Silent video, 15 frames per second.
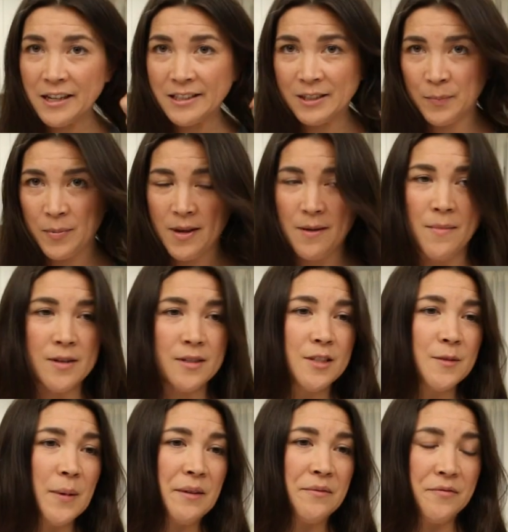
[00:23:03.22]
recipe
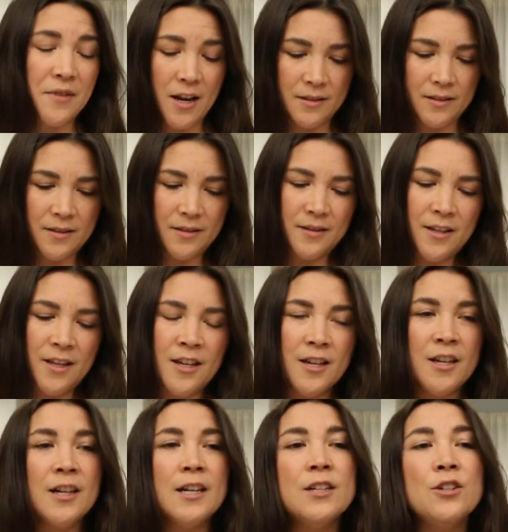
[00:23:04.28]
amongst my friends.
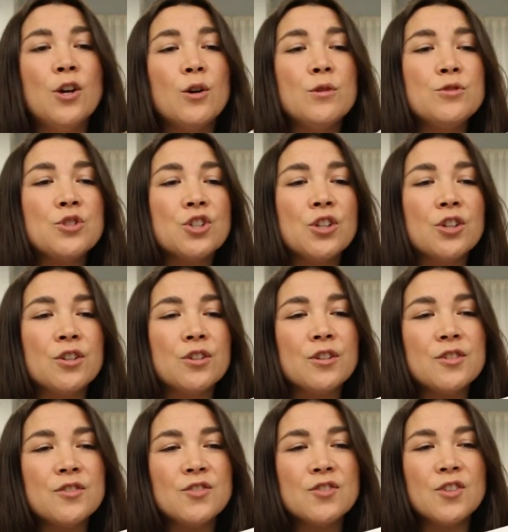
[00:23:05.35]
No
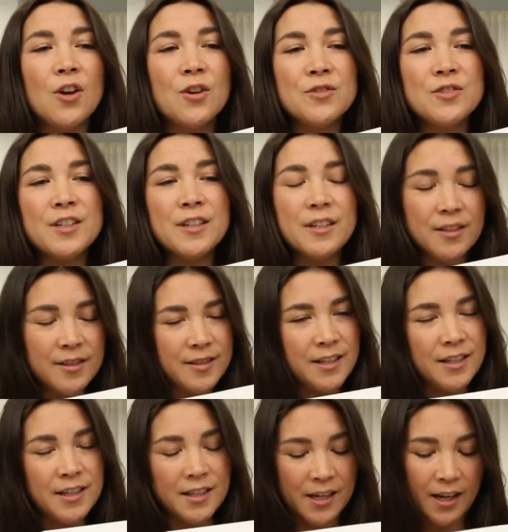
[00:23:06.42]
churn salted
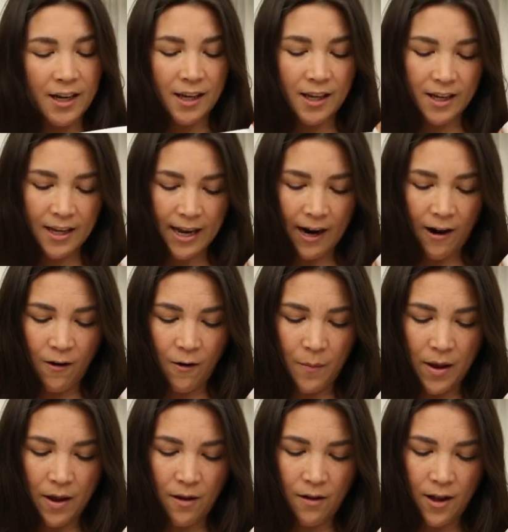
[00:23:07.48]
tahini
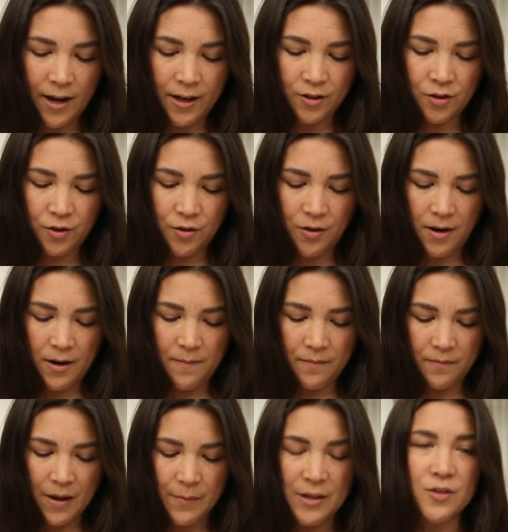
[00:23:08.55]
caramel ice cream.
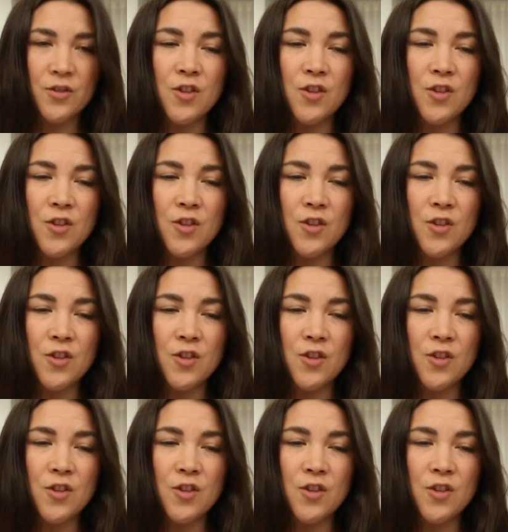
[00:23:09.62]
I mean,